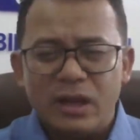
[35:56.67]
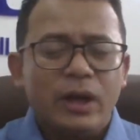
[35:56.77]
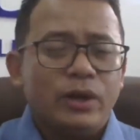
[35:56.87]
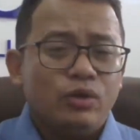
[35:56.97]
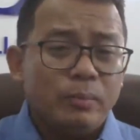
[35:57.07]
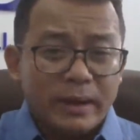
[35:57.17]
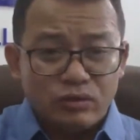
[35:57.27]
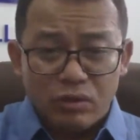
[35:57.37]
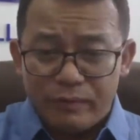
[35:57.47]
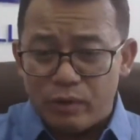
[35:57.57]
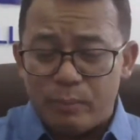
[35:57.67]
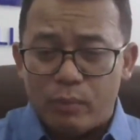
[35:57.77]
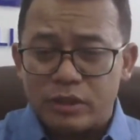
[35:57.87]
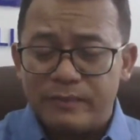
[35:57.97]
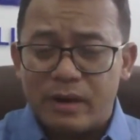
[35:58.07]
You may drop your positive
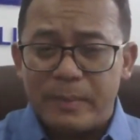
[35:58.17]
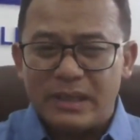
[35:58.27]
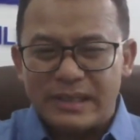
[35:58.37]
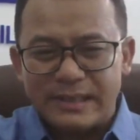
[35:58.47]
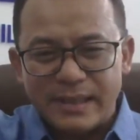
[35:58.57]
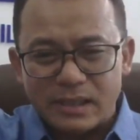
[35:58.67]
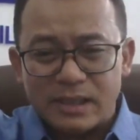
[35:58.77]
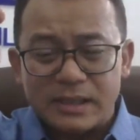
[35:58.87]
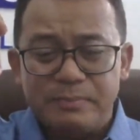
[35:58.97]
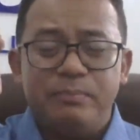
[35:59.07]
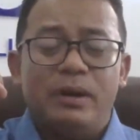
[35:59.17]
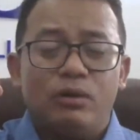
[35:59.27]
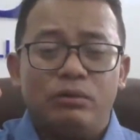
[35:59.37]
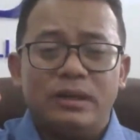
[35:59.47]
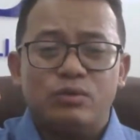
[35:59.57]
comments just below
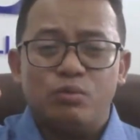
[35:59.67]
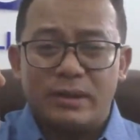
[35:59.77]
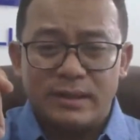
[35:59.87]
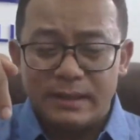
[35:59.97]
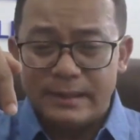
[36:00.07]
this watching this